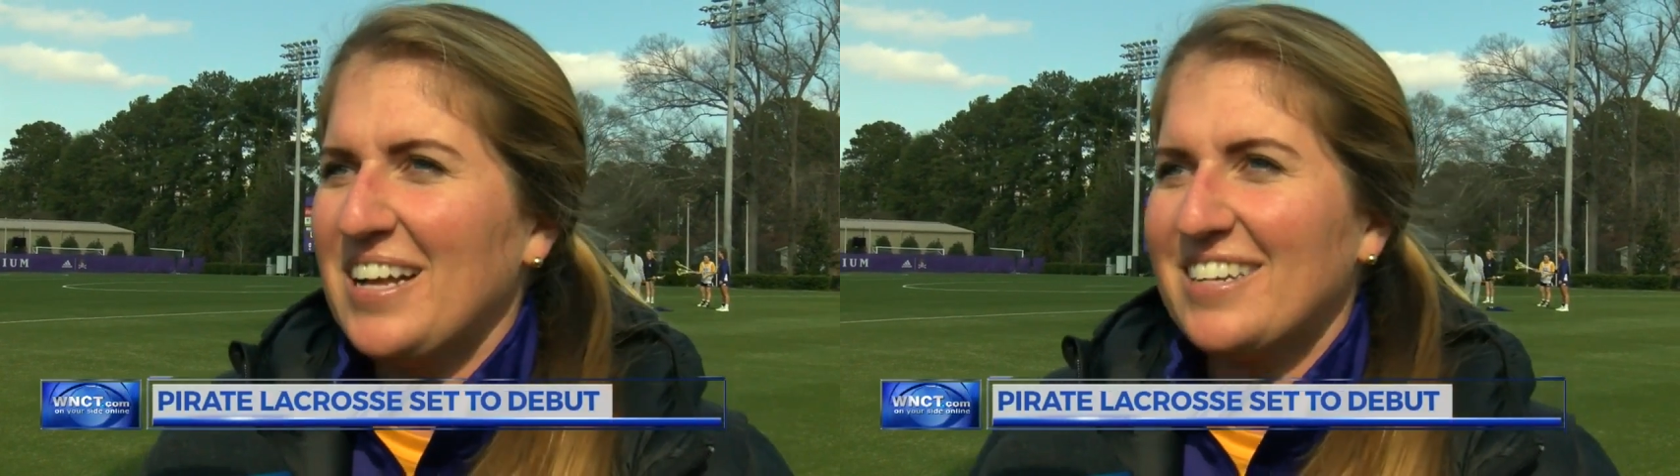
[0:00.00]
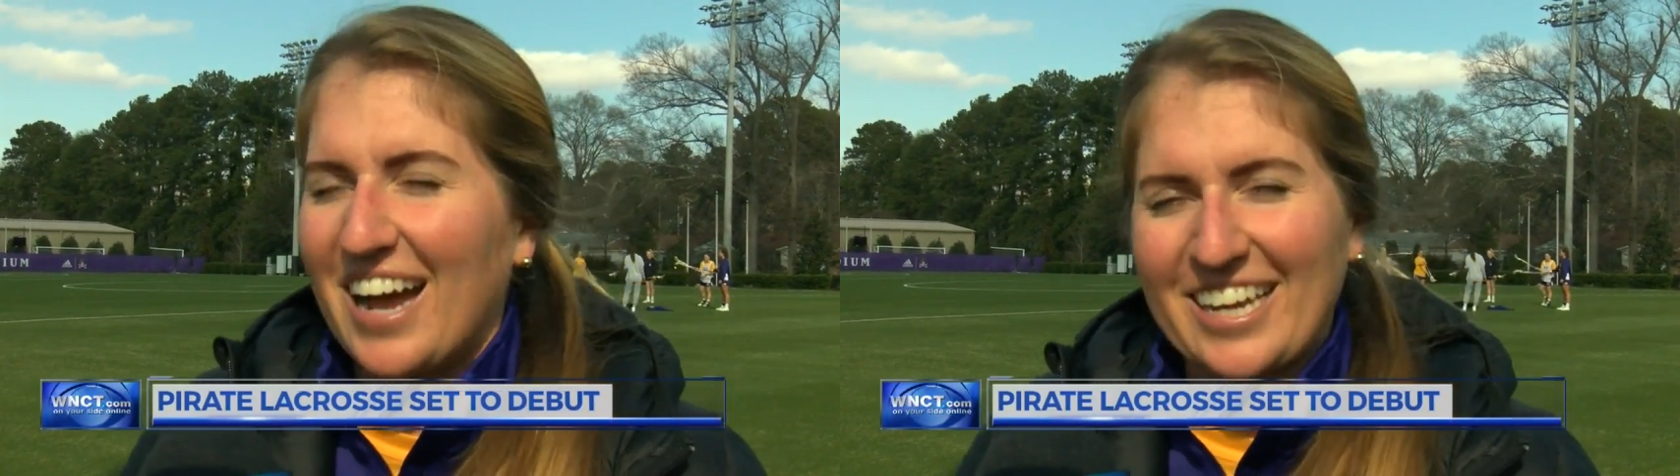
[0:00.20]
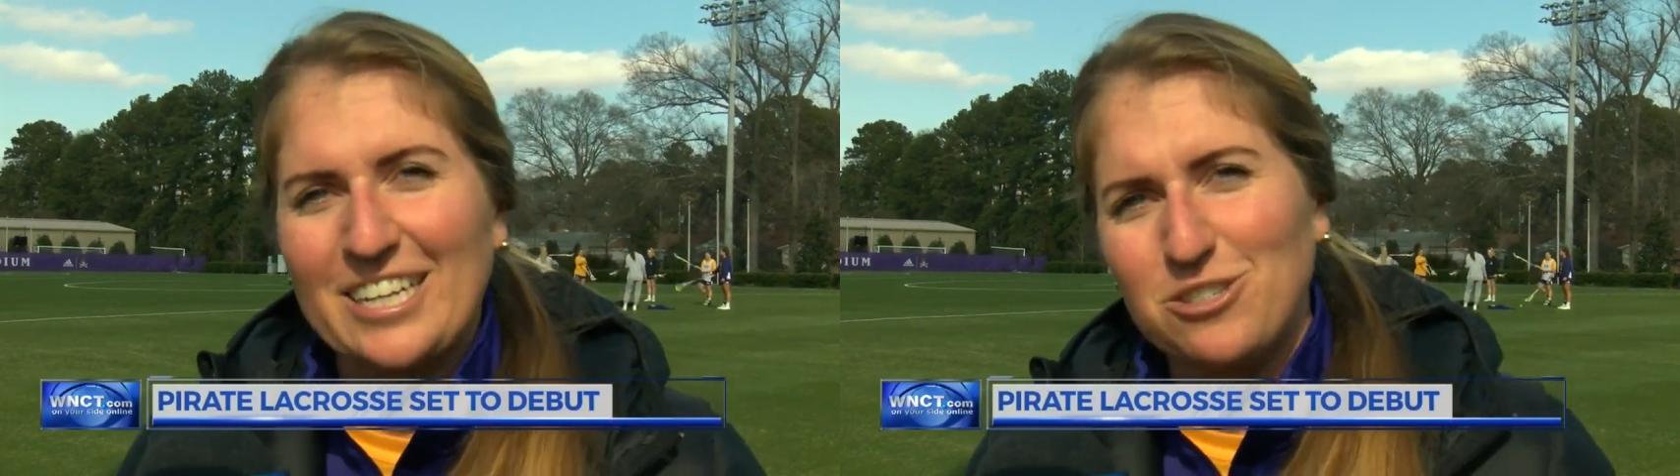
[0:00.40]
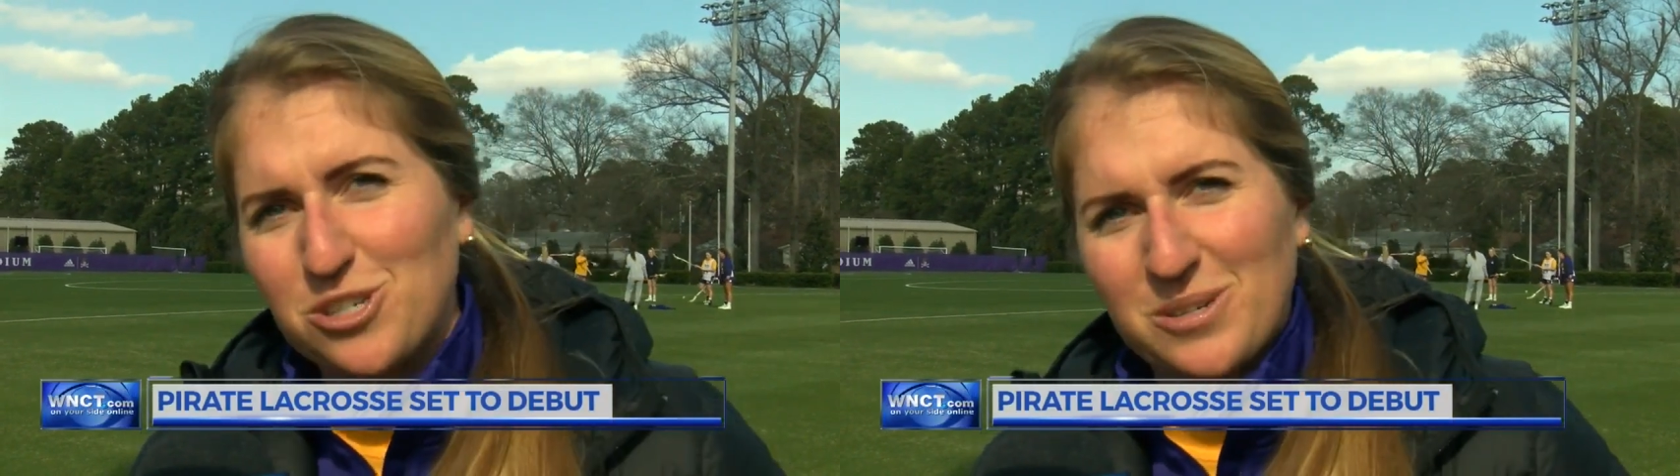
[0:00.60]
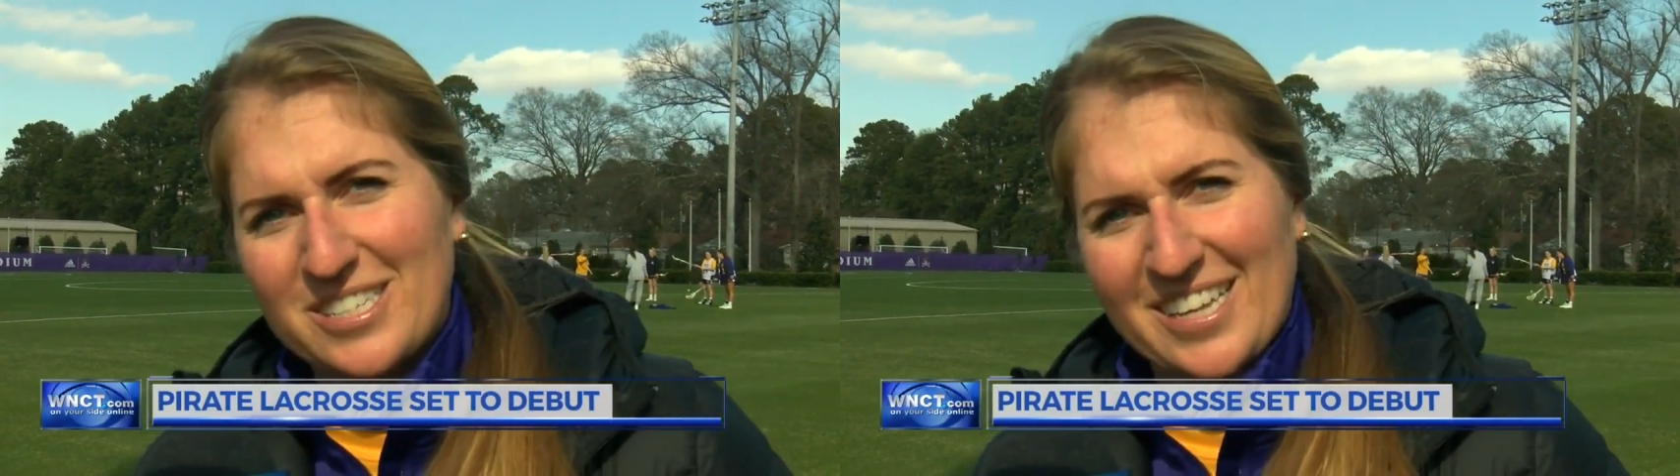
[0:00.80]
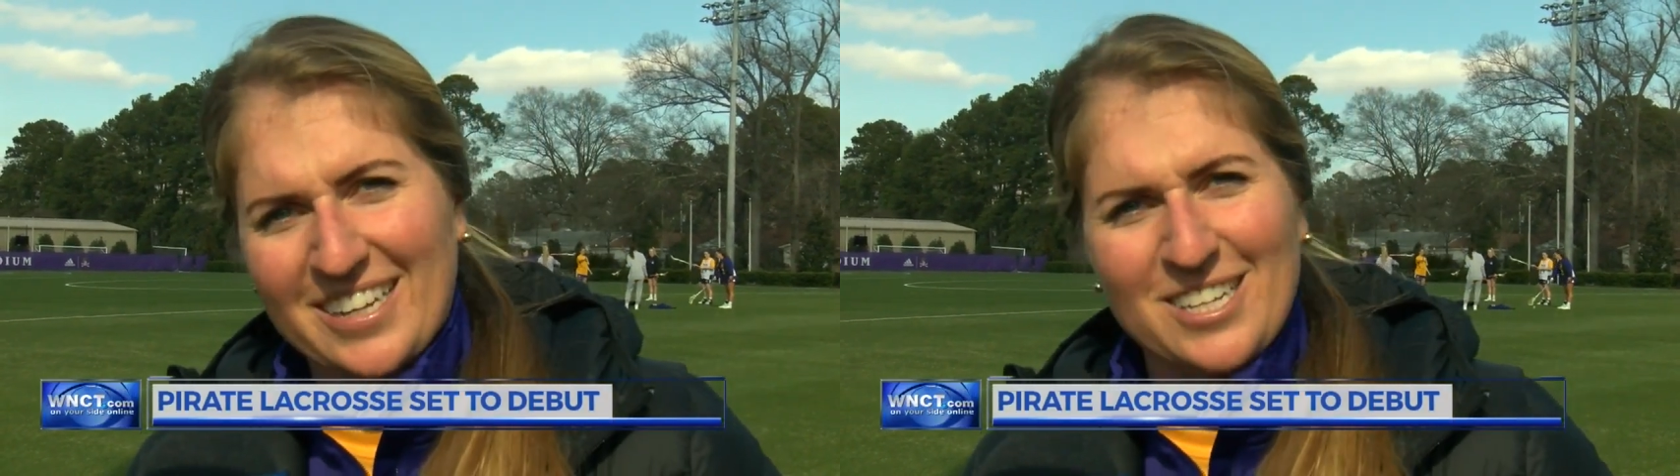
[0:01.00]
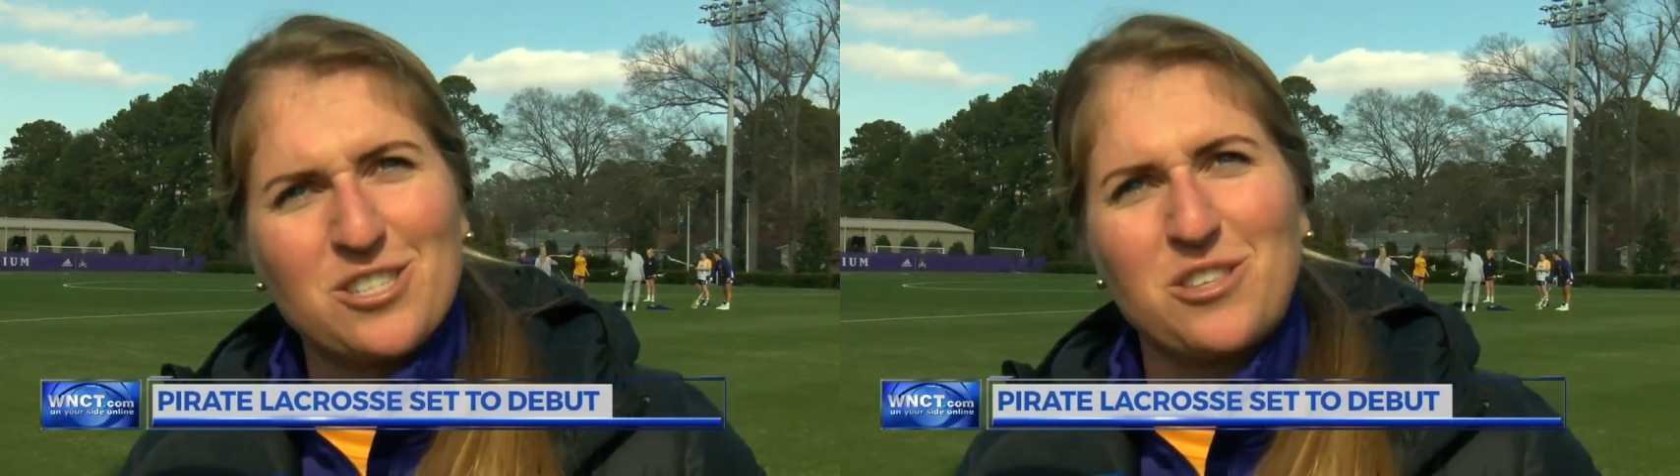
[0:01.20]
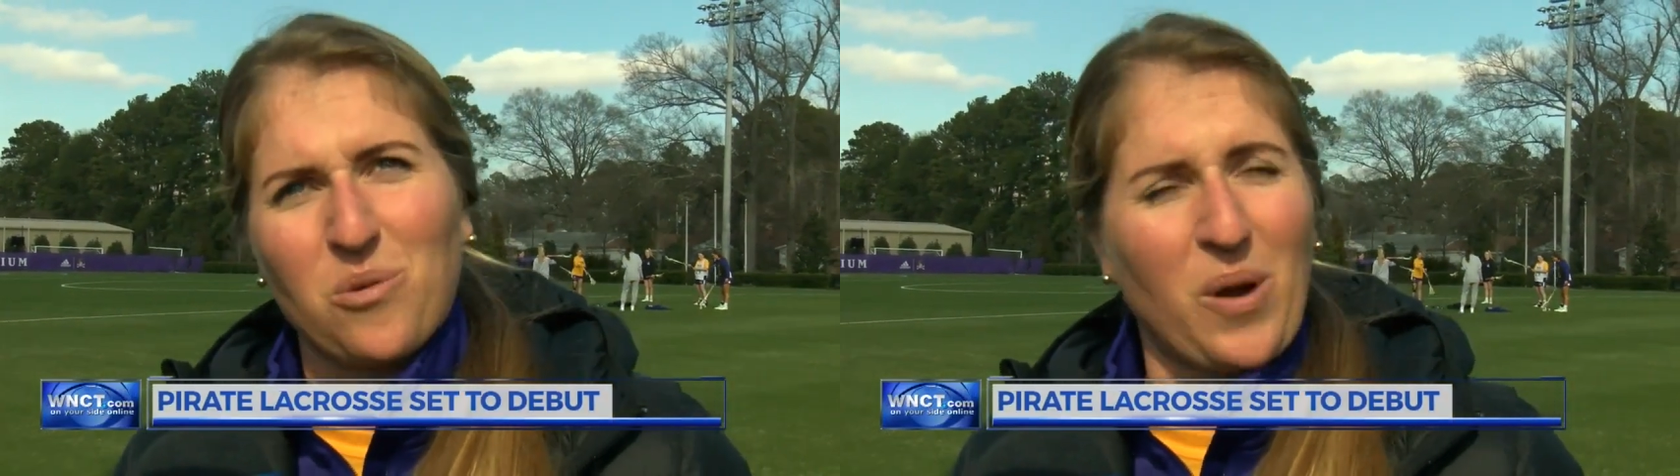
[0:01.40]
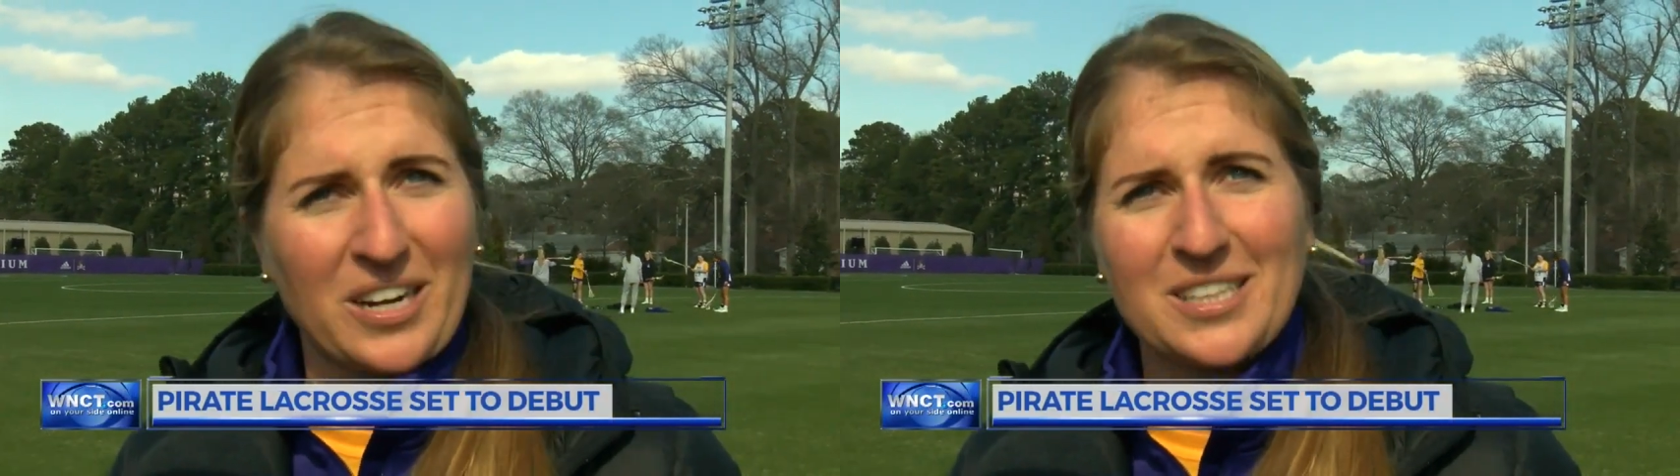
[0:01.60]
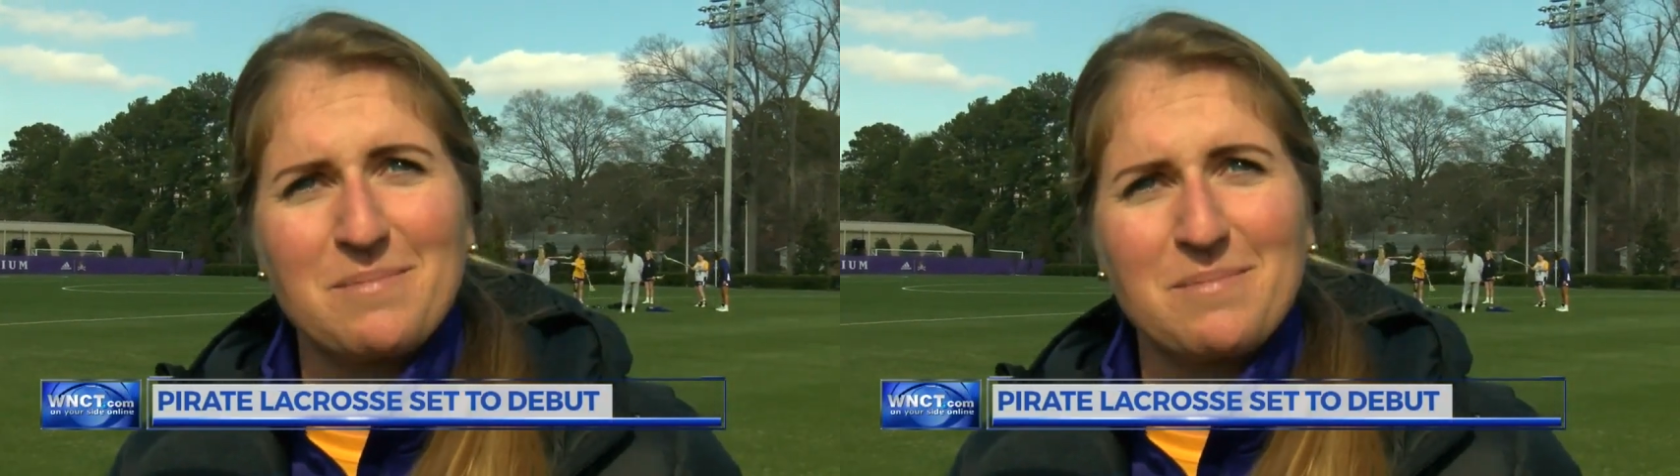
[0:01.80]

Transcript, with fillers: not getting too excited so they're wearing